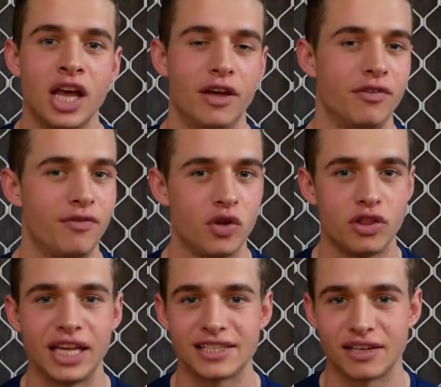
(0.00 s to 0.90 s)
A few
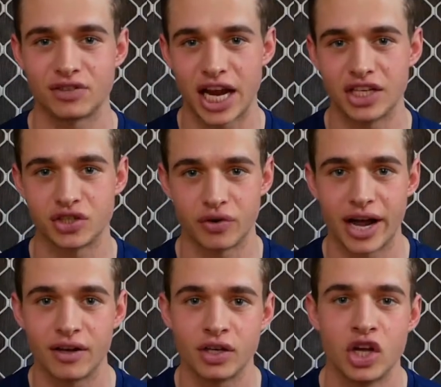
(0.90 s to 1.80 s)
things have changed
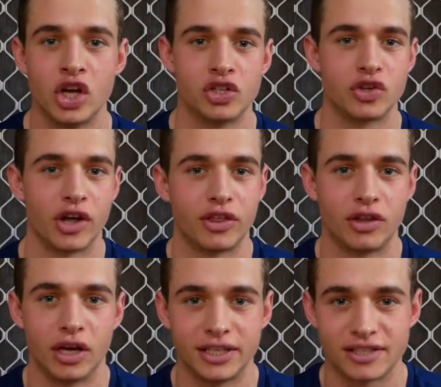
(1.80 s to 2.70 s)
around, so
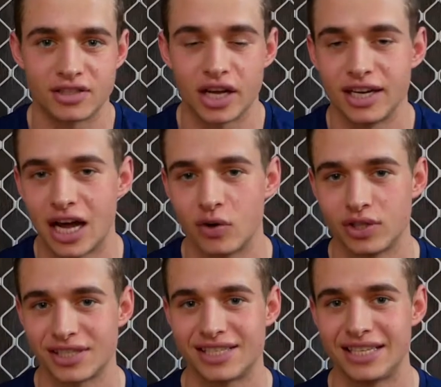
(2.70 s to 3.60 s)
I decided I'll
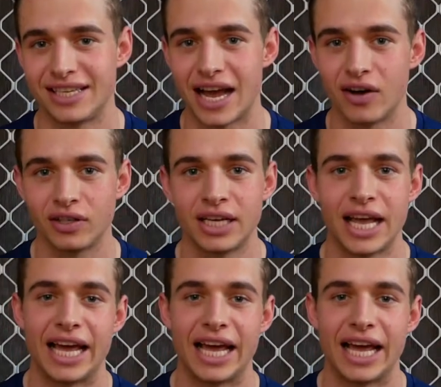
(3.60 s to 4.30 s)
just sit down